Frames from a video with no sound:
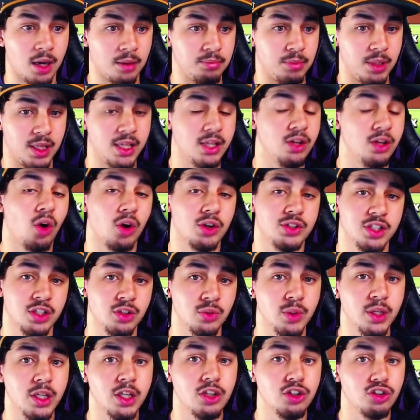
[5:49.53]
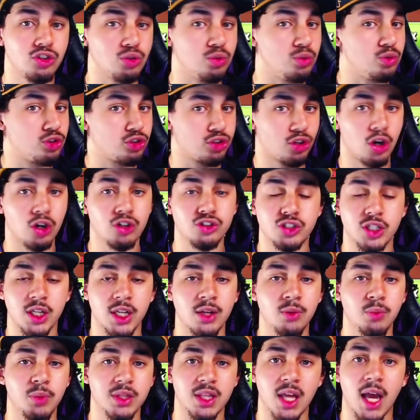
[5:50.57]
Eagle Artillery, you charge
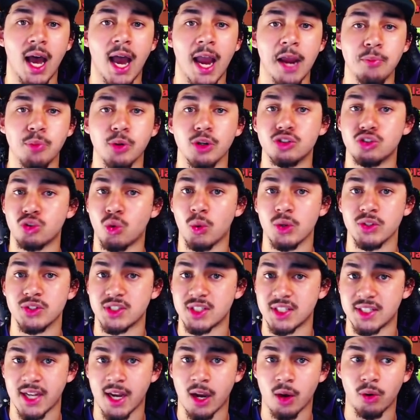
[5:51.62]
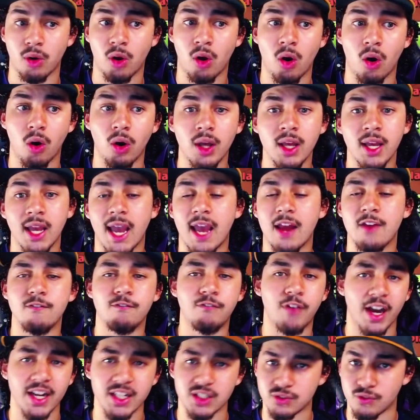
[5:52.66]
in with the Hybrid towards the Town Hall, and
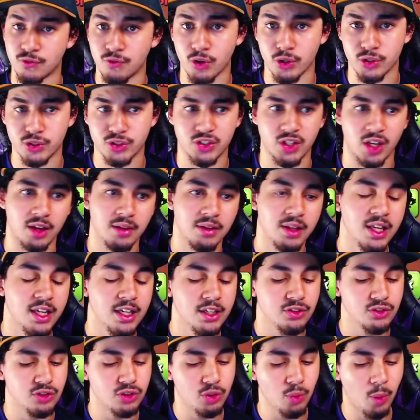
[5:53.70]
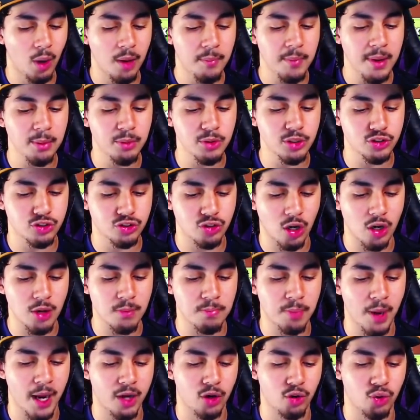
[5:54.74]
vice versa. So you want to be able to
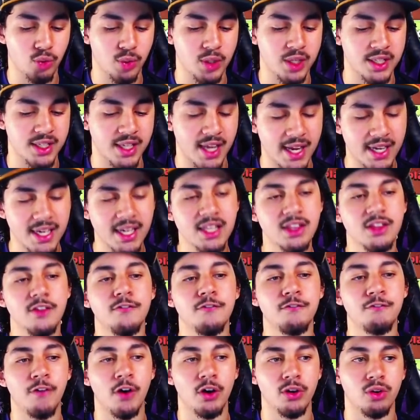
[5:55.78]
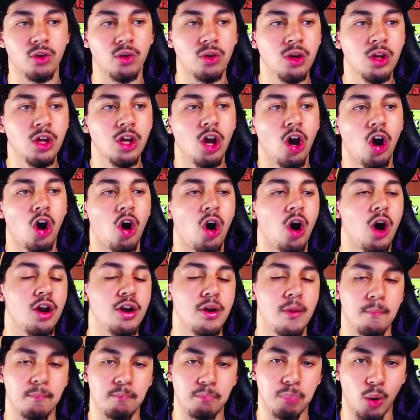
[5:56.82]
start by creating the funnel on
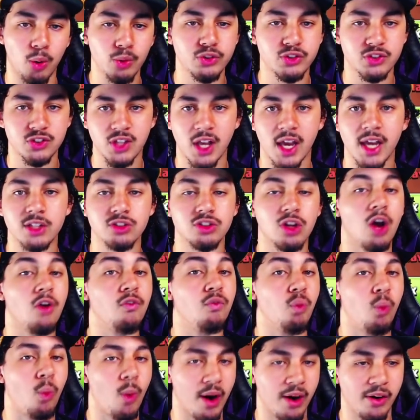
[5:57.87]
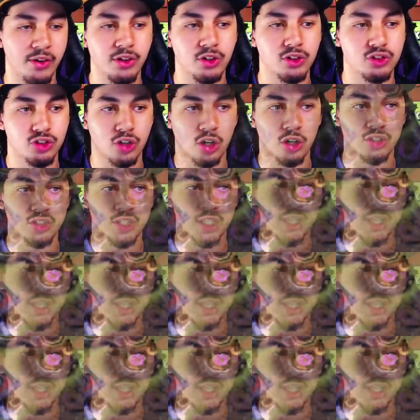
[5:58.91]
both sides of where you're charging